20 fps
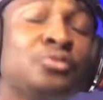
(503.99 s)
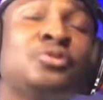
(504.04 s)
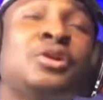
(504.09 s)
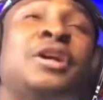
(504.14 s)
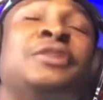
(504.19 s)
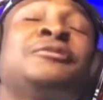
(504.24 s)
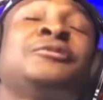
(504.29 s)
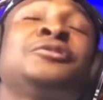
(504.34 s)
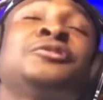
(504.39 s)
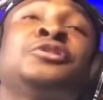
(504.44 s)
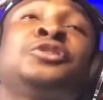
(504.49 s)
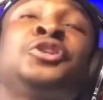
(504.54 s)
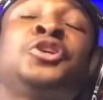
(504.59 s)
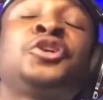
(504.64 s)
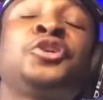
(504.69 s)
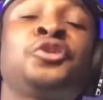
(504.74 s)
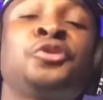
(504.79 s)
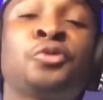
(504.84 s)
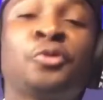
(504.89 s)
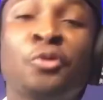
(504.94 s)
are not
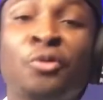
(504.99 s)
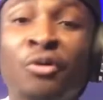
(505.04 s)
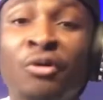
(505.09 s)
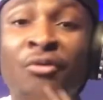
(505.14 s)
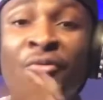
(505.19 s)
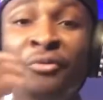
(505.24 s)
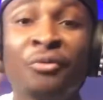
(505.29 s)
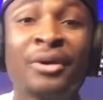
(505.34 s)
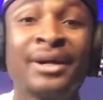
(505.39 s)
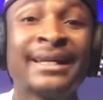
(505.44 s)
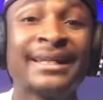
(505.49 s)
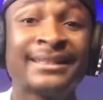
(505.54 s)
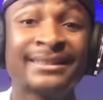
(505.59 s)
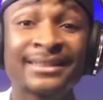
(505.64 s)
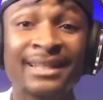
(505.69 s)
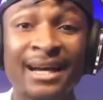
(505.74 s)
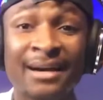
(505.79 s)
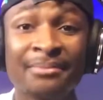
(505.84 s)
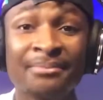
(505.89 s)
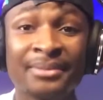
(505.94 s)
sure of what is
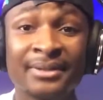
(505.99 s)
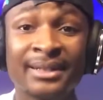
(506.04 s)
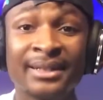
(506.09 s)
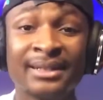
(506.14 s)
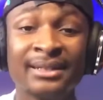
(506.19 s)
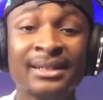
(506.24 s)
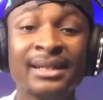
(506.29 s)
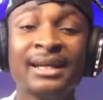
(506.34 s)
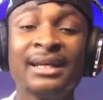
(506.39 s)
happening.